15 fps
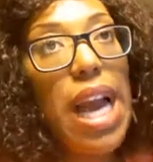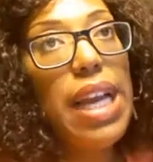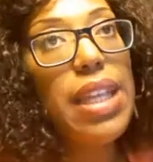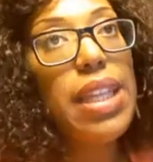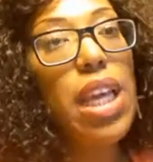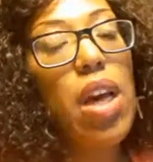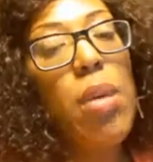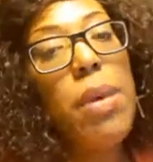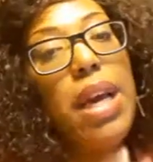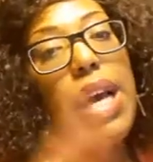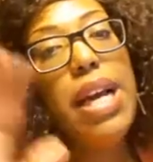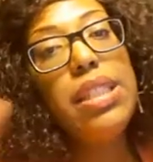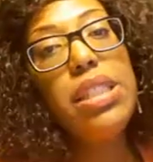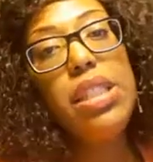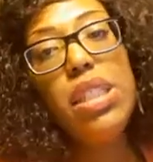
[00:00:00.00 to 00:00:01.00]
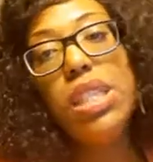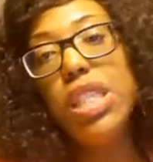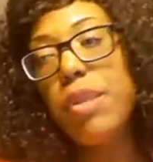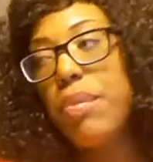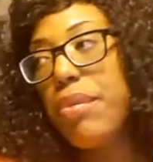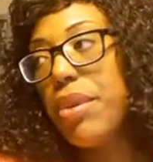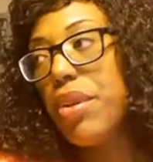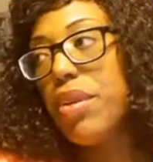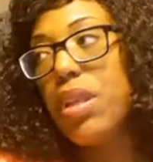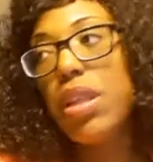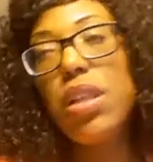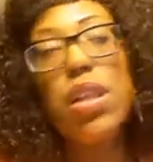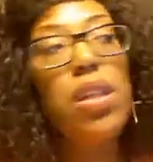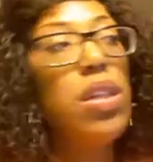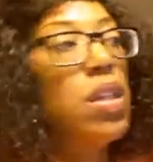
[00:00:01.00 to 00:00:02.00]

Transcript: I could think, oh my gosh, this is brilliant.